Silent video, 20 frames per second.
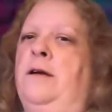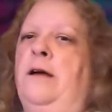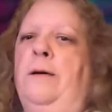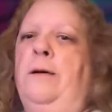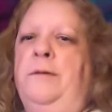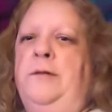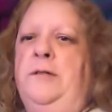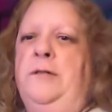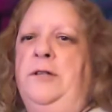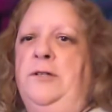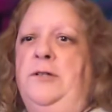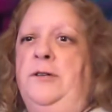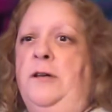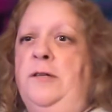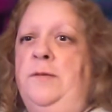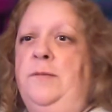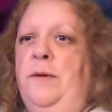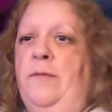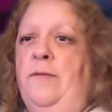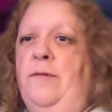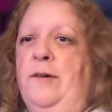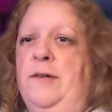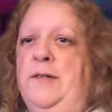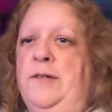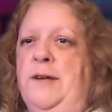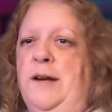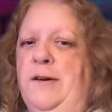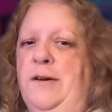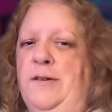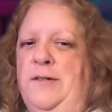I almost just lost my voice
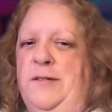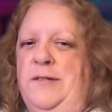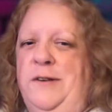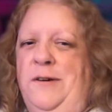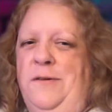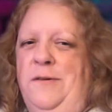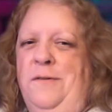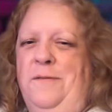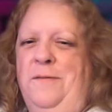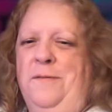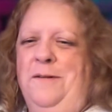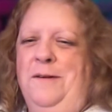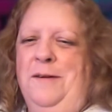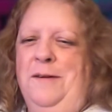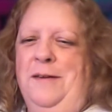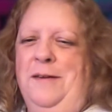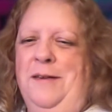there. So